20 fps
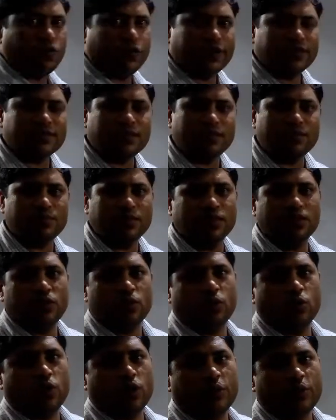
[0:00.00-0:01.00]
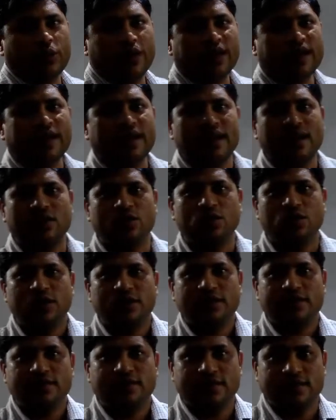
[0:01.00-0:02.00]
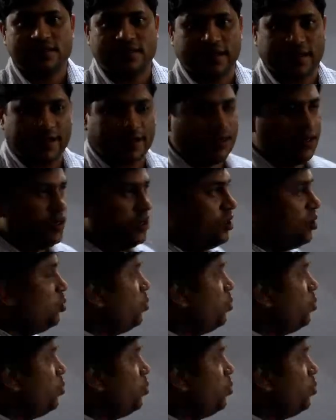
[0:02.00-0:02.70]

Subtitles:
for example, what we can have the set,